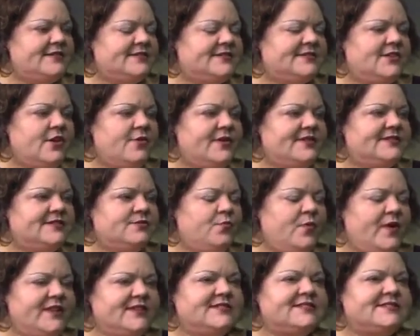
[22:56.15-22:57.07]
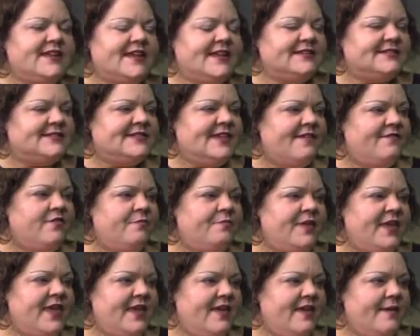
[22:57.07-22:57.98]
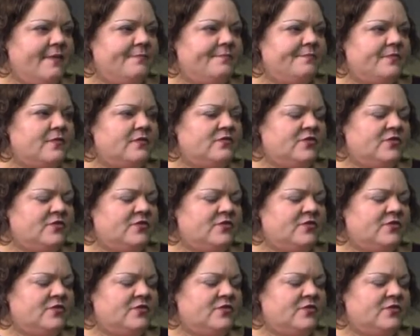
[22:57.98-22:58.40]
so it's Wednesday at 7 p.m.,